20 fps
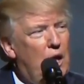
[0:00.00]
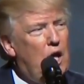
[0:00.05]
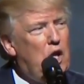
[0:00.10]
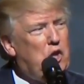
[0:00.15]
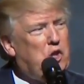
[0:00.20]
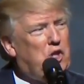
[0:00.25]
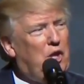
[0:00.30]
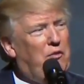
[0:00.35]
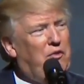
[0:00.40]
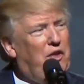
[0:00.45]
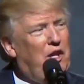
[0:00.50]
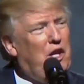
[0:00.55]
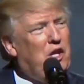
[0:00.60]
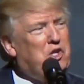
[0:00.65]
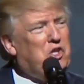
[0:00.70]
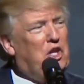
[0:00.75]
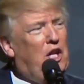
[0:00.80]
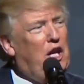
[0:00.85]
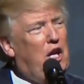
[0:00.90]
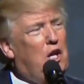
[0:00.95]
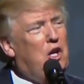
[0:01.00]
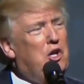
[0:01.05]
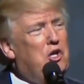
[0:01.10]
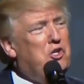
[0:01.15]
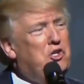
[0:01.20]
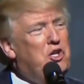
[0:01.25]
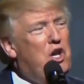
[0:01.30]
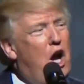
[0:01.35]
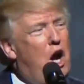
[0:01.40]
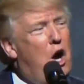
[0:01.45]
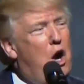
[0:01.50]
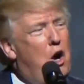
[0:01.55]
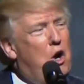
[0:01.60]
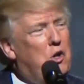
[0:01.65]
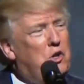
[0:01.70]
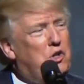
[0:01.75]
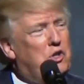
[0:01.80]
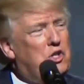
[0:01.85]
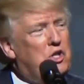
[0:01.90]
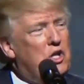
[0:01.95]
Each of these leaders
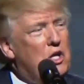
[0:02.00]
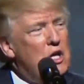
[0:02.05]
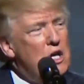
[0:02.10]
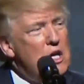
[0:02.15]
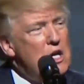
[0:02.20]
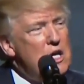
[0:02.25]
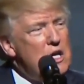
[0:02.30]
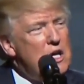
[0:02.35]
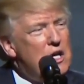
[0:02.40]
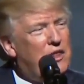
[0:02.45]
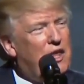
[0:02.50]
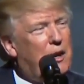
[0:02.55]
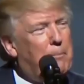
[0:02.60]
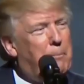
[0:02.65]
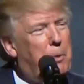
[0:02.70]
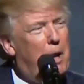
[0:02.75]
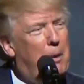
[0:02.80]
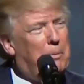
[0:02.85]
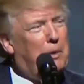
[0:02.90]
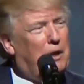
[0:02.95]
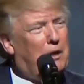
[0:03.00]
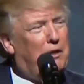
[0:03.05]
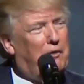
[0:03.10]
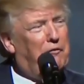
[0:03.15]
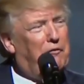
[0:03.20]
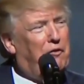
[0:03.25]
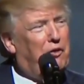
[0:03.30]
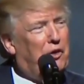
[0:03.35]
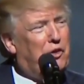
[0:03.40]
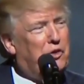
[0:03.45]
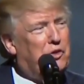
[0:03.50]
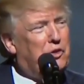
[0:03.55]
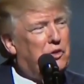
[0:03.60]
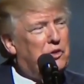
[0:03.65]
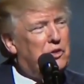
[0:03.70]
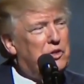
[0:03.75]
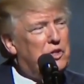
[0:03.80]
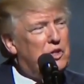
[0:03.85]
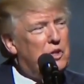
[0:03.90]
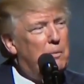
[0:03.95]
knows that public
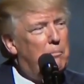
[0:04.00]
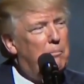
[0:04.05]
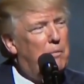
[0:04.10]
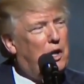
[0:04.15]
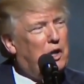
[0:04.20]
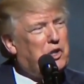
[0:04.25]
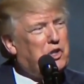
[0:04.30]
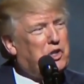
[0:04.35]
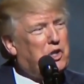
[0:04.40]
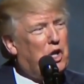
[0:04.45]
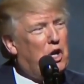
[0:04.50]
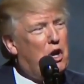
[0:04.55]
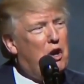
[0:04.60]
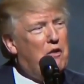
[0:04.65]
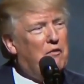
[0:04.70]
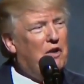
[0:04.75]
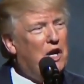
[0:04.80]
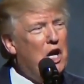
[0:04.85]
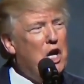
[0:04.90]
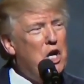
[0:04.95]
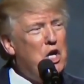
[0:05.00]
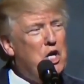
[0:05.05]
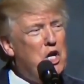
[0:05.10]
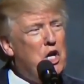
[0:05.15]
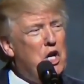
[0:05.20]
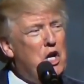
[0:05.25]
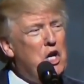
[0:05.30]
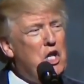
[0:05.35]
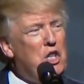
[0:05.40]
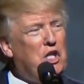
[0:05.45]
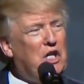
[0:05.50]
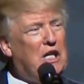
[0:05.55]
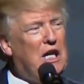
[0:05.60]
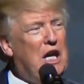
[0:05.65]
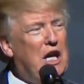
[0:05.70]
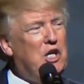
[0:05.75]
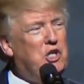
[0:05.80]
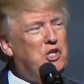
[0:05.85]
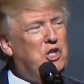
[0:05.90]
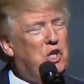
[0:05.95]
officials must serve under the
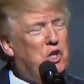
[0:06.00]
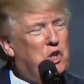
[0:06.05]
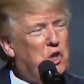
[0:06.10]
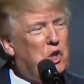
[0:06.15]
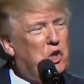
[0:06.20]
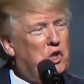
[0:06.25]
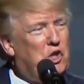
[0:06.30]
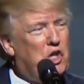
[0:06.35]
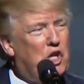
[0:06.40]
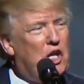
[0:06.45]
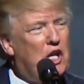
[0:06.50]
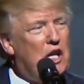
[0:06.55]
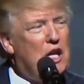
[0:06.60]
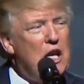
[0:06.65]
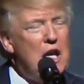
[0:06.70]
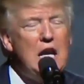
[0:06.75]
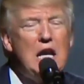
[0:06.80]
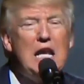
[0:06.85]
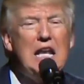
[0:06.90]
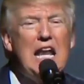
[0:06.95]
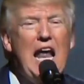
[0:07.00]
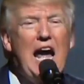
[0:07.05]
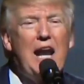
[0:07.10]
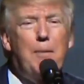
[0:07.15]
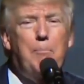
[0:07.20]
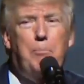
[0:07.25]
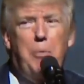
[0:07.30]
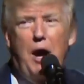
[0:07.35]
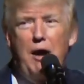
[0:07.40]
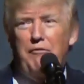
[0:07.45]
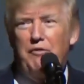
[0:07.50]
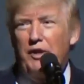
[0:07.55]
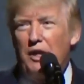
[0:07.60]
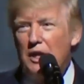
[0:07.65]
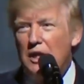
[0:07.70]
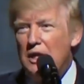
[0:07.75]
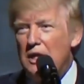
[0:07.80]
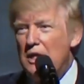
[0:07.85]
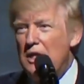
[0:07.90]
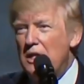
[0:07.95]
Constitution, not above it.